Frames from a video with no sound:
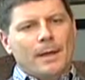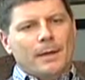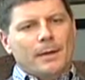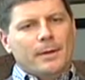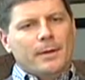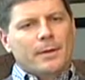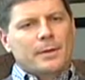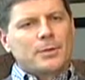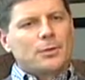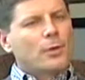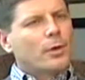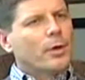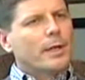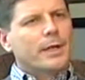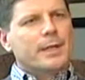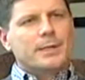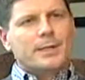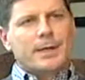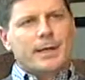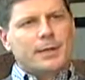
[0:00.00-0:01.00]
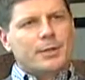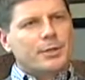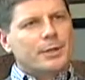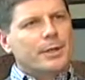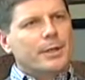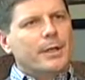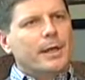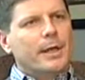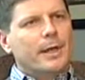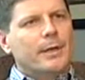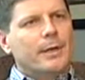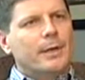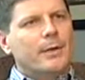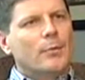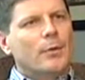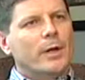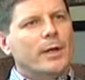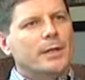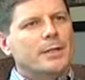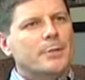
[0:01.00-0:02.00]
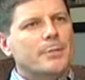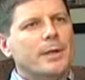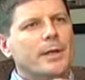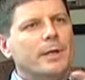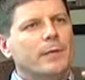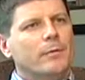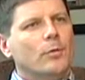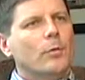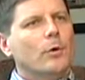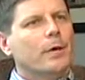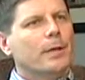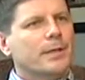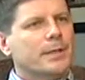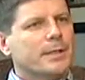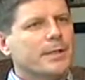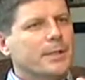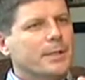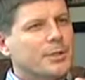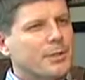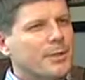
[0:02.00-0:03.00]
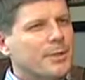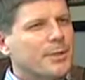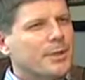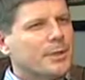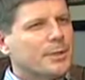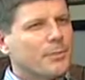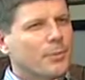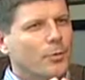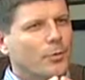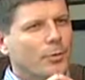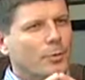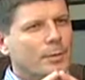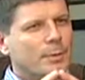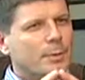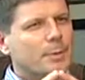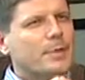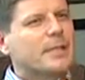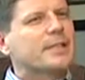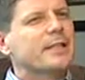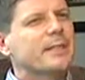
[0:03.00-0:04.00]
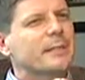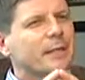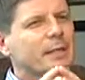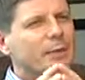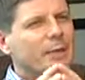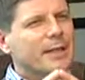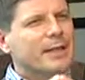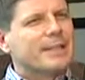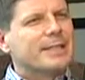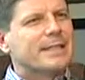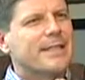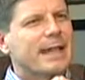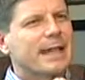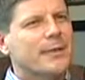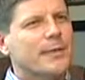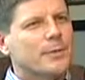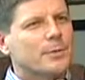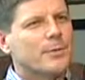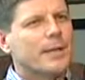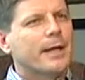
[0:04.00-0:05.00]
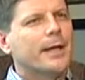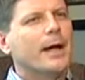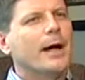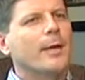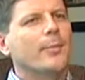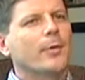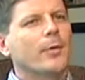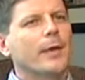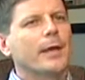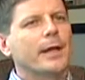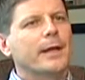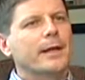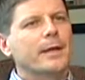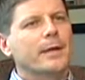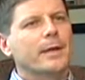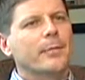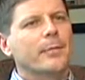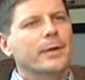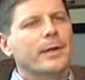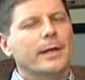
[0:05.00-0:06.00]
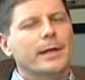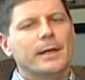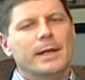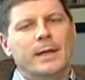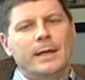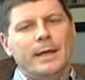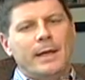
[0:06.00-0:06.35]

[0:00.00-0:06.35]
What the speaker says: This organization, and when I speak of organization at this point, specifically the San Jose Operating Company,